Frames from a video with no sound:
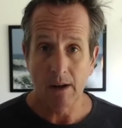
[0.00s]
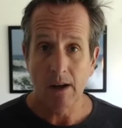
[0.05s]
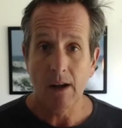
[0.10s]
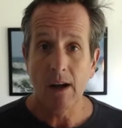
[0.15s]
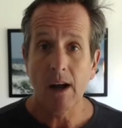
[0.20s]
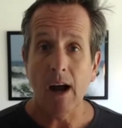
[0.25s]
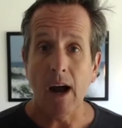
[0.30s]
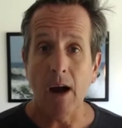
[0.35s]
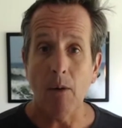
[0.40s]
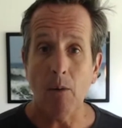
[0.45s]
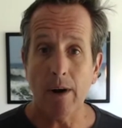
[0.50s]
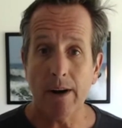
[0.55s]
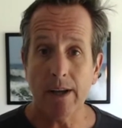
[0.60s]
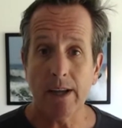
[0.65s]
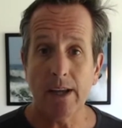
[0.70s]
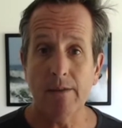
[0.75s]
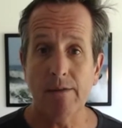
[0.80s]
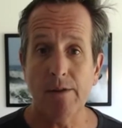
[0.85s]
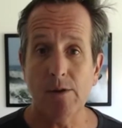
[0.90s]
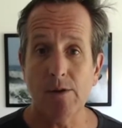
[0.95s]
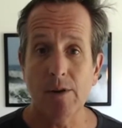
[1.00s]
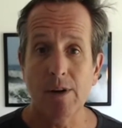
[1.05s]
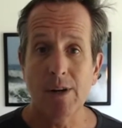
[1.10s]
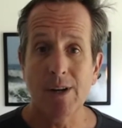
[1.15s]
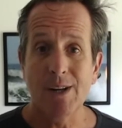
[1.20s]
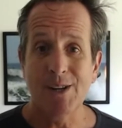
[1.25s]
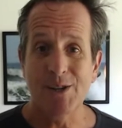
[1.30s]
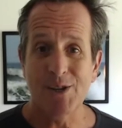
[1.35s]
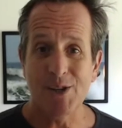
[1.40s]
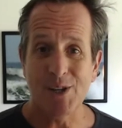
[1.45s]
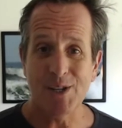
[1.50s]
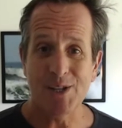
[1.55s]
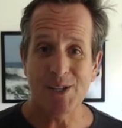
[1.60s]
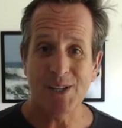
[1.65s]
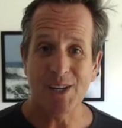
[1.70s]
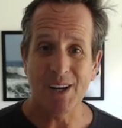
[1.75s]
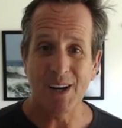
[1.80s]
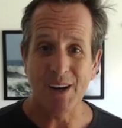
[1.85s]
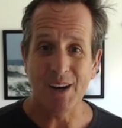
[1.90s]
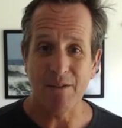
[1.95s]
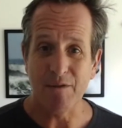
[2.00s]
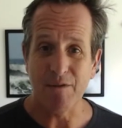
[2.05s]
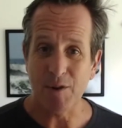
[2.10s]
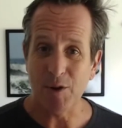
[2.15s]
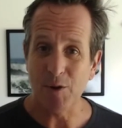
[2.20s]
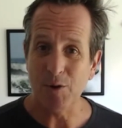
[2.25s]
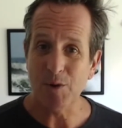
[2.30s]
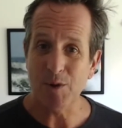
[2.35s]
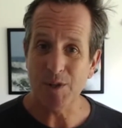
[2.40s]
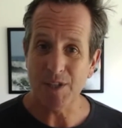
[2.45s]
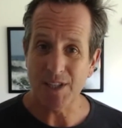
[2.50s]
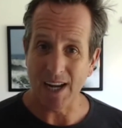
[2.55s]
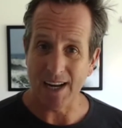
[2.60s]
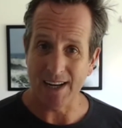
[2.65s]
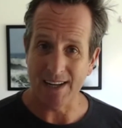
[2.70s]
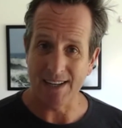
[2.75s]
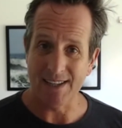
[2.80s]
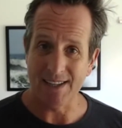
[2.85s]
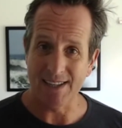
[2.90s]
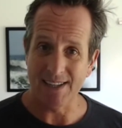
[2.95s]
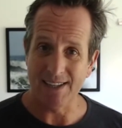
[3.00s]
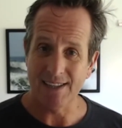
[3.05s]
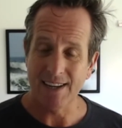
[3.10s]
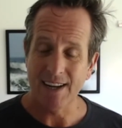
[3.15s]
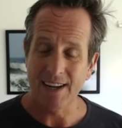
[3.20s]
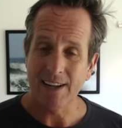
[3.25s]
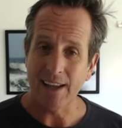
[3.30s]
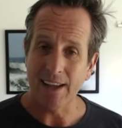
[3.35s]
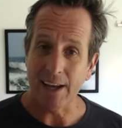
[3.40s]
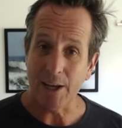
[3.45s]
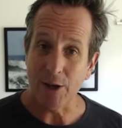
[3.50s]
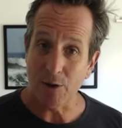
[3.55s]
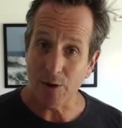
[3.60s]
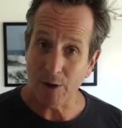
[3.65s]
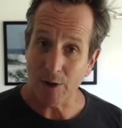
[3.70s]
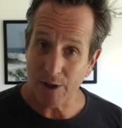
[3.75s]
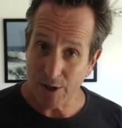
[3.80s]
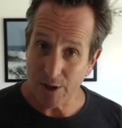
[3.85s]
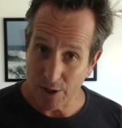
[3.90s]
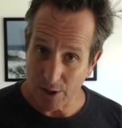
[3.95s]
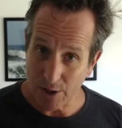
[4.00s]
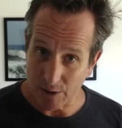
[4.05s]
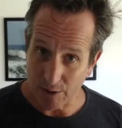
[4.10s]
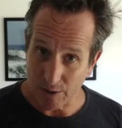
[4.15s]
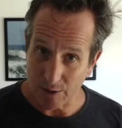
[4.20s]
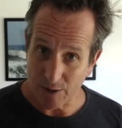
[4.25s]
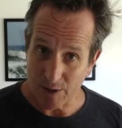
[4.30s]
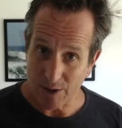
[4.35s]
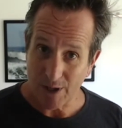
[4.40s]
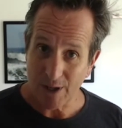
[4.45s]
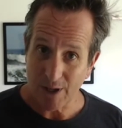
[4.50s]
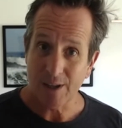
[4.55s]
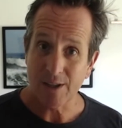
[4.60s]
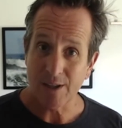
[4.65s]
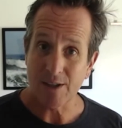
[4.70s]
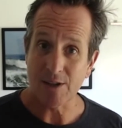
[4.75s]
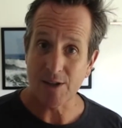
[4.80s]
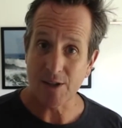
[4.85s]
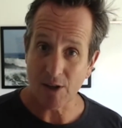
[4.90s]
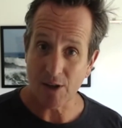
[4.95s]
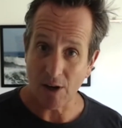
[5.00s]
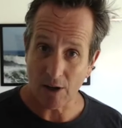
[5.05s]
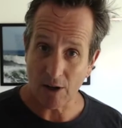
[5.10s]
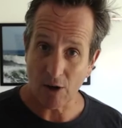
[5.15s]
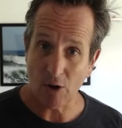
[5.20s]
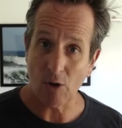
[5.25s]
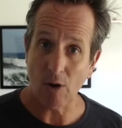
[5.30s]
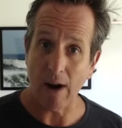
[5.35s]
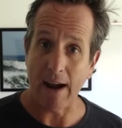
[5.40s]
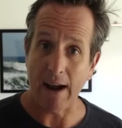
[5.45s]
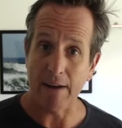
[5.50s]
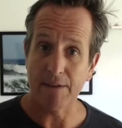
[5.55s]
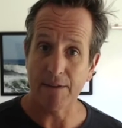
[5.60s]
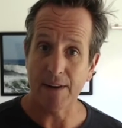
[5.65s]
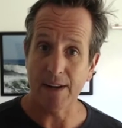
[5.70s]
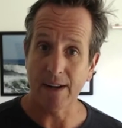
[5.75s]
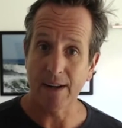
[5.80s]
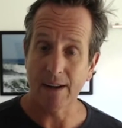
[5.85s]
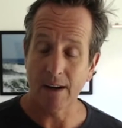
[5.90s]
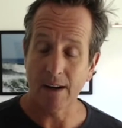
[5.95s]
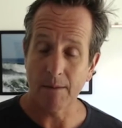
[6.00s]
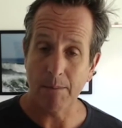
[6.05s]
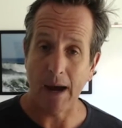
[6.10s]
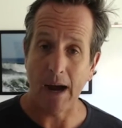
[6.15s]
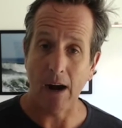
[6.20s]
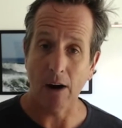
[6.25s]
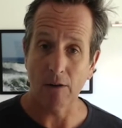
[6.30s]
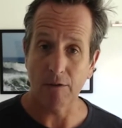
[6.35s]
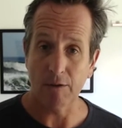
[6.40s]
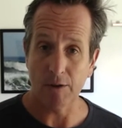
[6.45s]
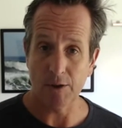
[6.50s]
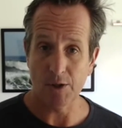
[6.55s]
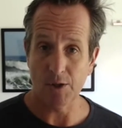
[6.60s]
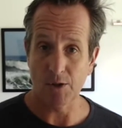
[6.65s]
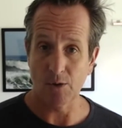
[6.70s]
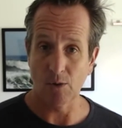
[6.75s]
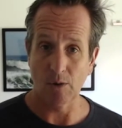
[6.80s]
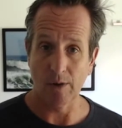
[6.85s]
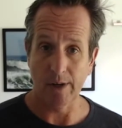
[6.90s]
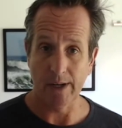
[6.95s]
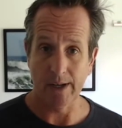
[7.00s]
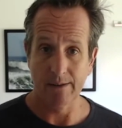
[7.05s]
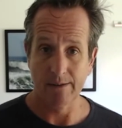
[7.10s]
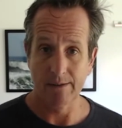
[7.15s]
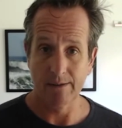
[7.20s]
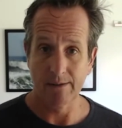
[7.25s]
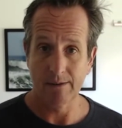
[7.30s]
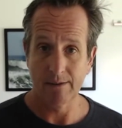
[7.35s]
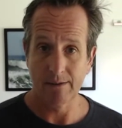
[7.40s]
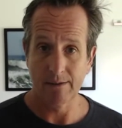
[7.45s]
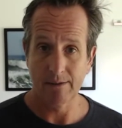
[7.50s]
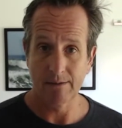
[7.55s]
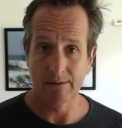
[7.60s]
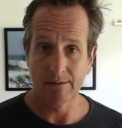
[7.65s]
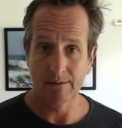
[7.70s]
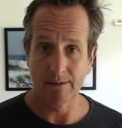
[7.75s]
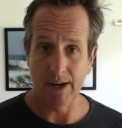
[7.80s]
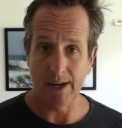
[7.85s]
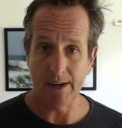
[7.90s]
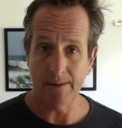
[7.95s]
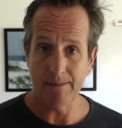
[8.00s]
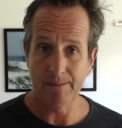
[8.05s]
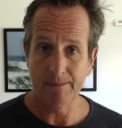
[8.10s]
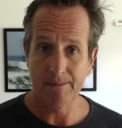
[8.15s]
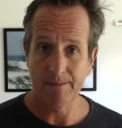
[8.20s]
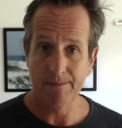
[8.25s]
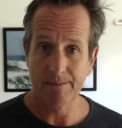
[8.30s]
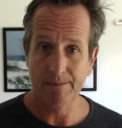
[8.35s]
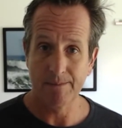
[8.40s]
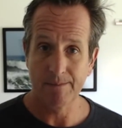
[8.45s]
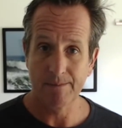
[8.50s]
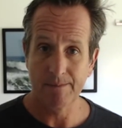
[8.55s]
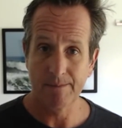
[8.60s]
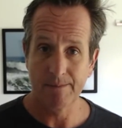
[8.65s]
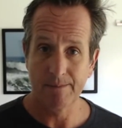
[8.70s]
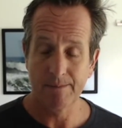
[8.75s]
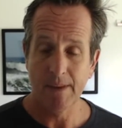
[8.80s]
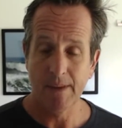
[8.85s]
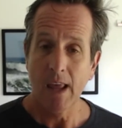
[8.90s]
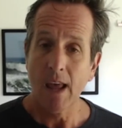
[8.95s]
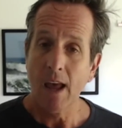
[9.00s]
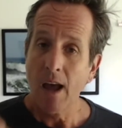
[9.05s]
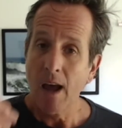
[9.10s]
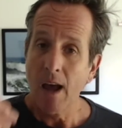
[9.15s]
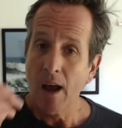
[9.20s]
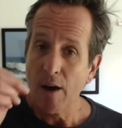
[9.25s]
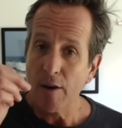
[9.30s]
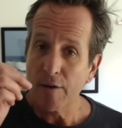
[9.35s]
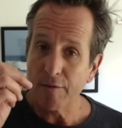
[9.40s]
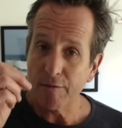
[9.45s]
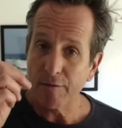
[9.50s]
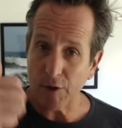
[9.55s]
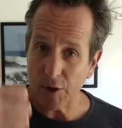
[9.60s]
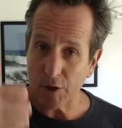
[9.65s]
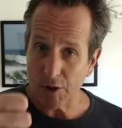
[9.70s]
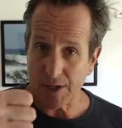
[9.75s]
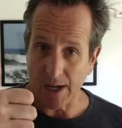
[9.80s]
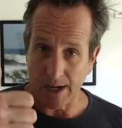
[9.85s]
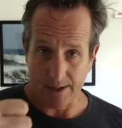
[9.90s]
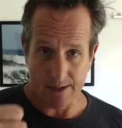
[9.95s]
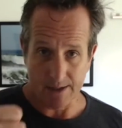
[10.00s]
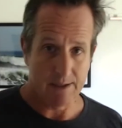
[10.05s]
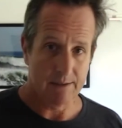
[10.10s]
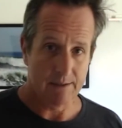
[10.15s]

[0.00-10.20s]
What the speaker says: I want to give you just a few sentences that you can use to start crafting a powerful story. Ready? First sentence.